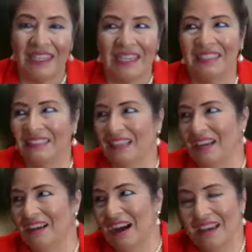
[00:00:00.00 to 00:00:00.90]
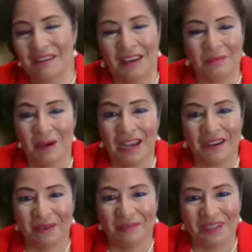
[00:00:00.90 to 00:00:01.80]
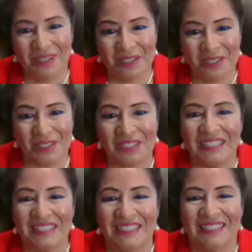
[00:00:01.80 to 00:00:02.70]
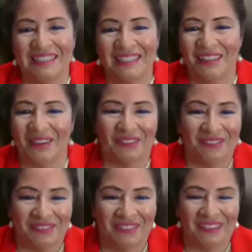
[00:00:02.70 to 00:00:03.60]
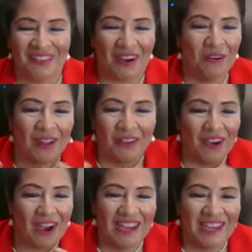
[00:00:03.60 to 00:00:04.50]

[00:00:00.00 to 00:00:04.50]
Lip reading: and she's like, "Ay, hermana, I'm not sure, if I qualify."